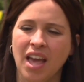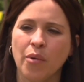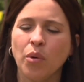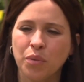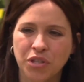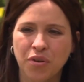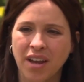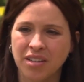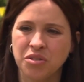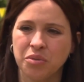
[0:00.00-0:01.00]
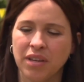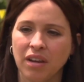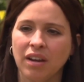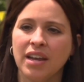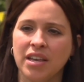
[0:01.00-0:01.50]
and what we try to do
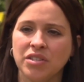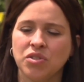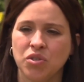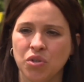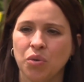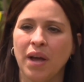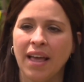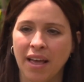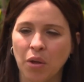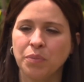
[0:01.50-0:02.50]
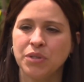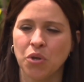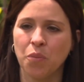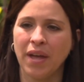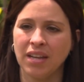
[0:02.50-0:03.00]
here is to help
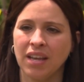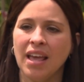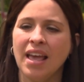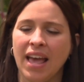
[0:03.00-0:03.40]
so many